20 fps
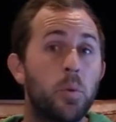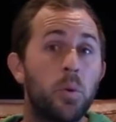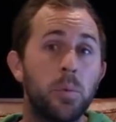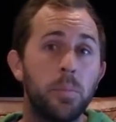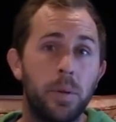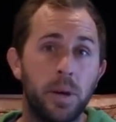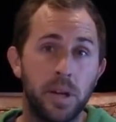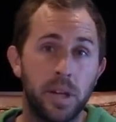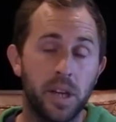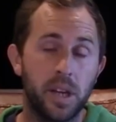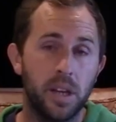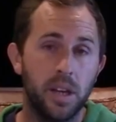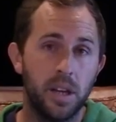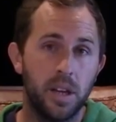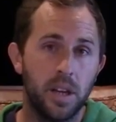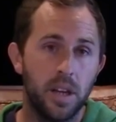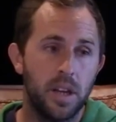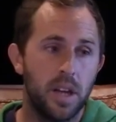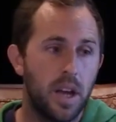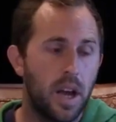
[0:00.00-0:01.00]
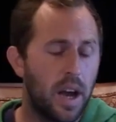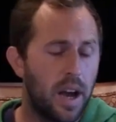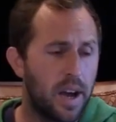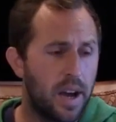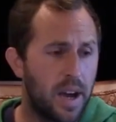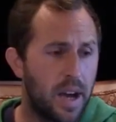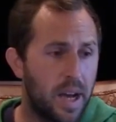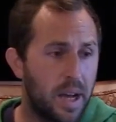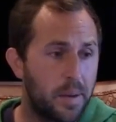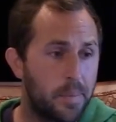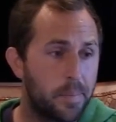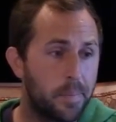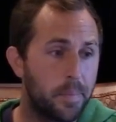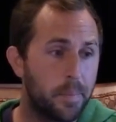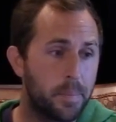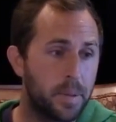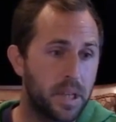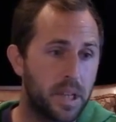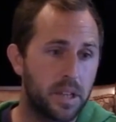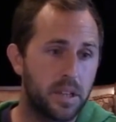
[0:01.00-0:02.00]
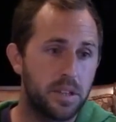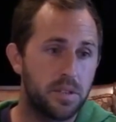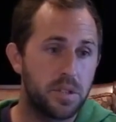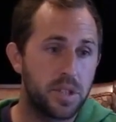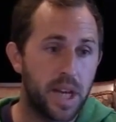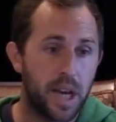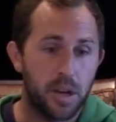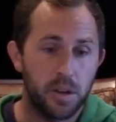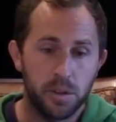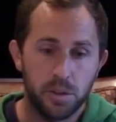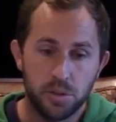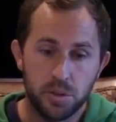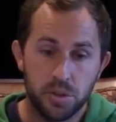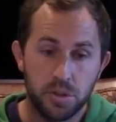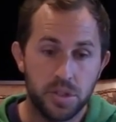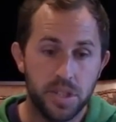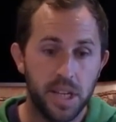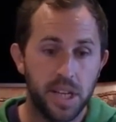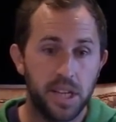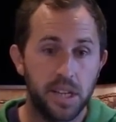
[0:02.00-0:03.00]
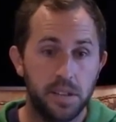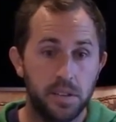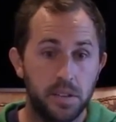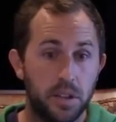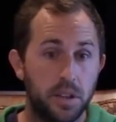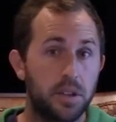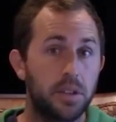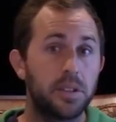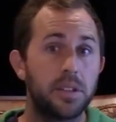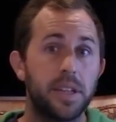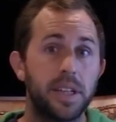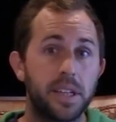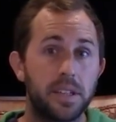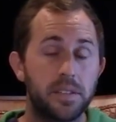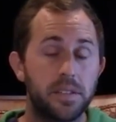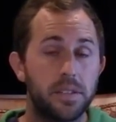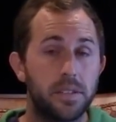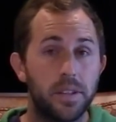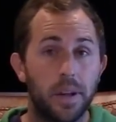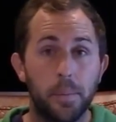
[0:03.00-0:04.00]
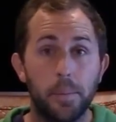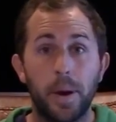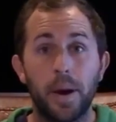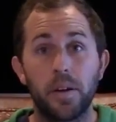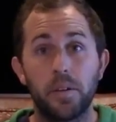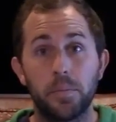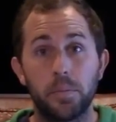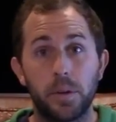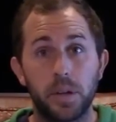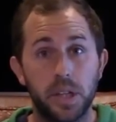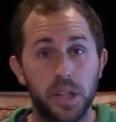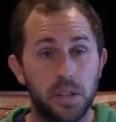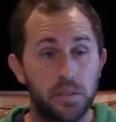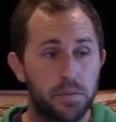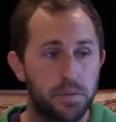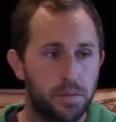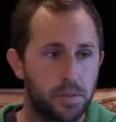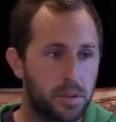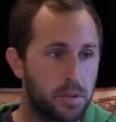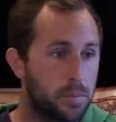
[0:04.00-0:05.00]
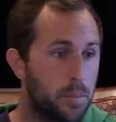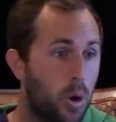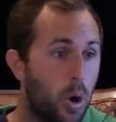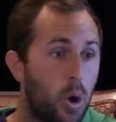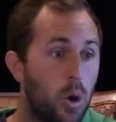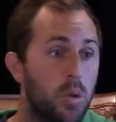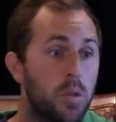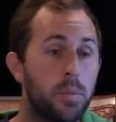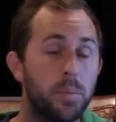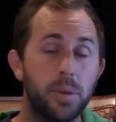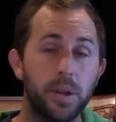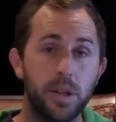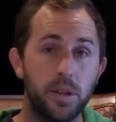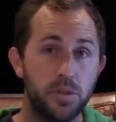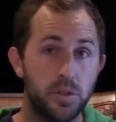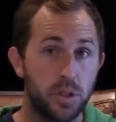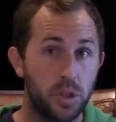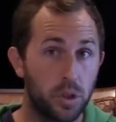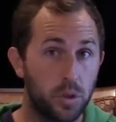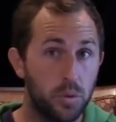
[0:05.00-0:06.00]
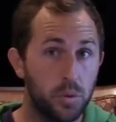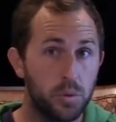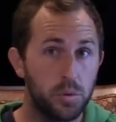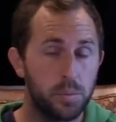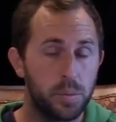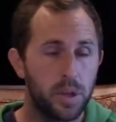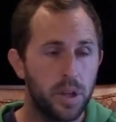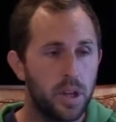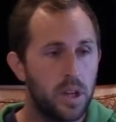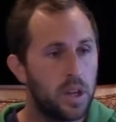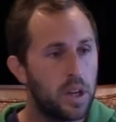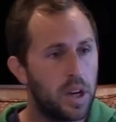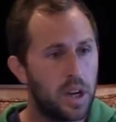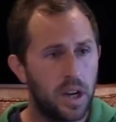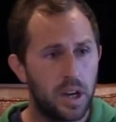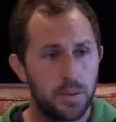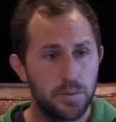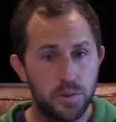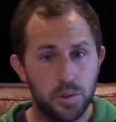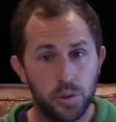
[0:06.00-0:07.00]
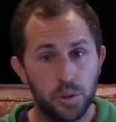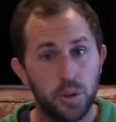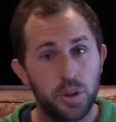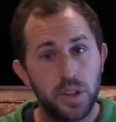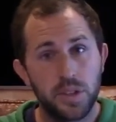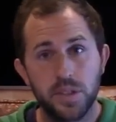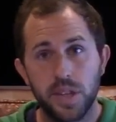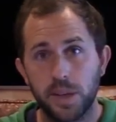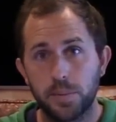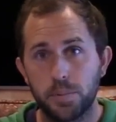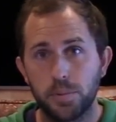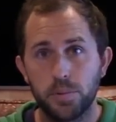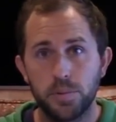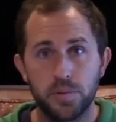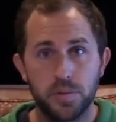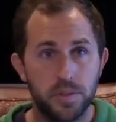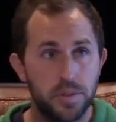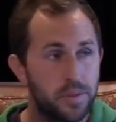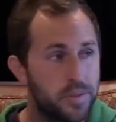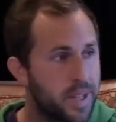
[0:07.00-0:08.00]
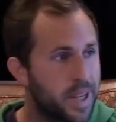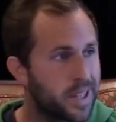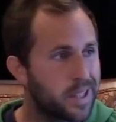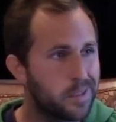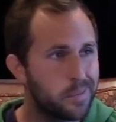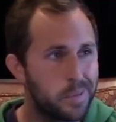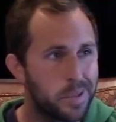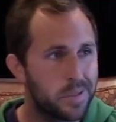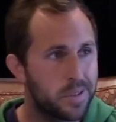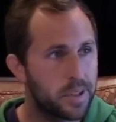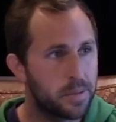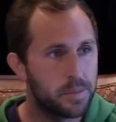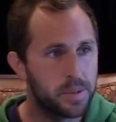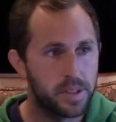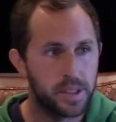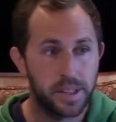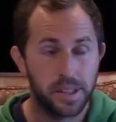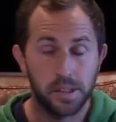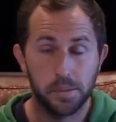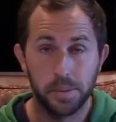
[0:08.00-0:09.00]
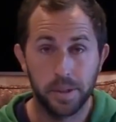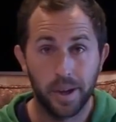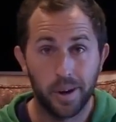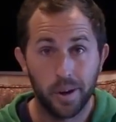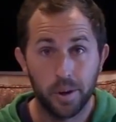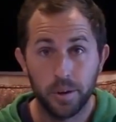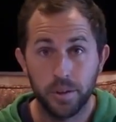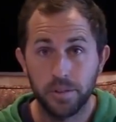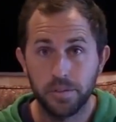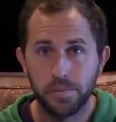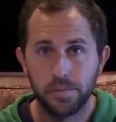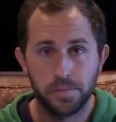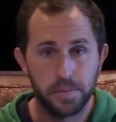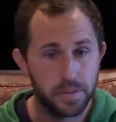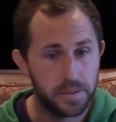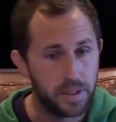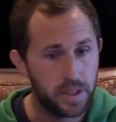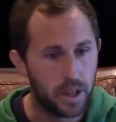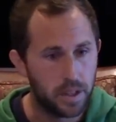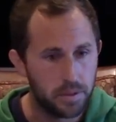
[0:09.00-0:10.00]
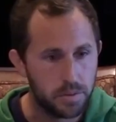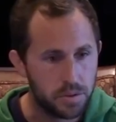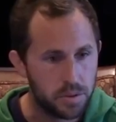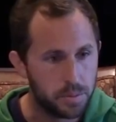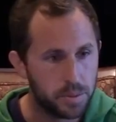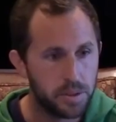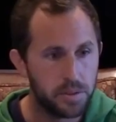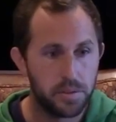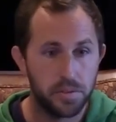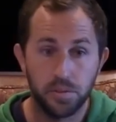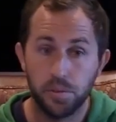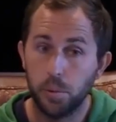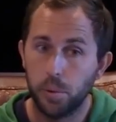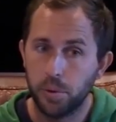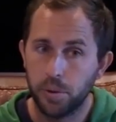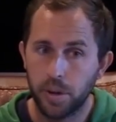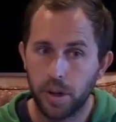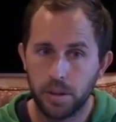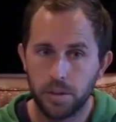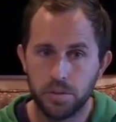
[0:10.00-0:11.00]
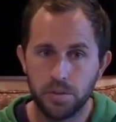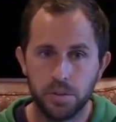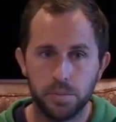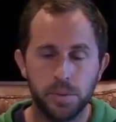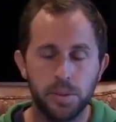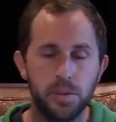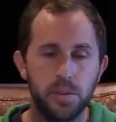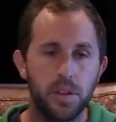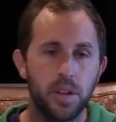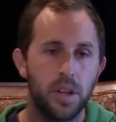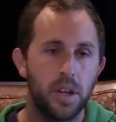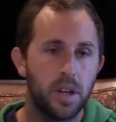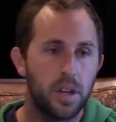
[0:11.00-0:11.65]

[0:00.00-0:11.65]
more money um, because now you're just taking the collect amount of money from all the players in the group. Um, so a good example is that could be something that could be one hundred fifty dollars a month, two hundred dollars a month.